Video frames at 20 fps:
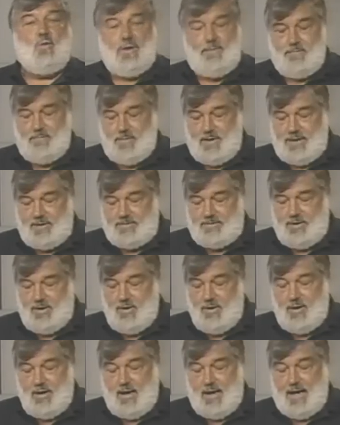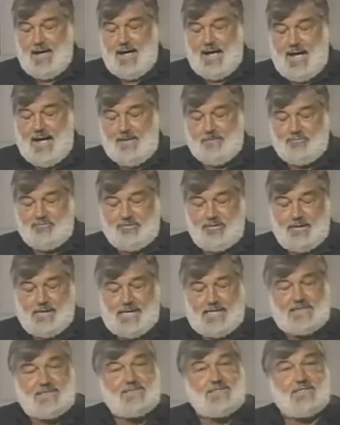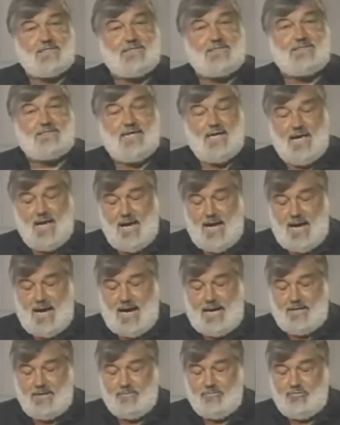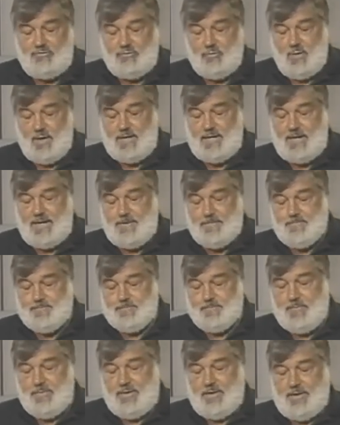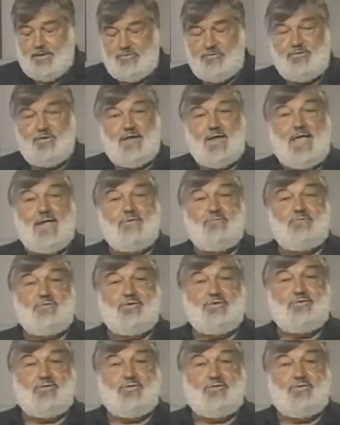equipment obsolescence. Item 20 is the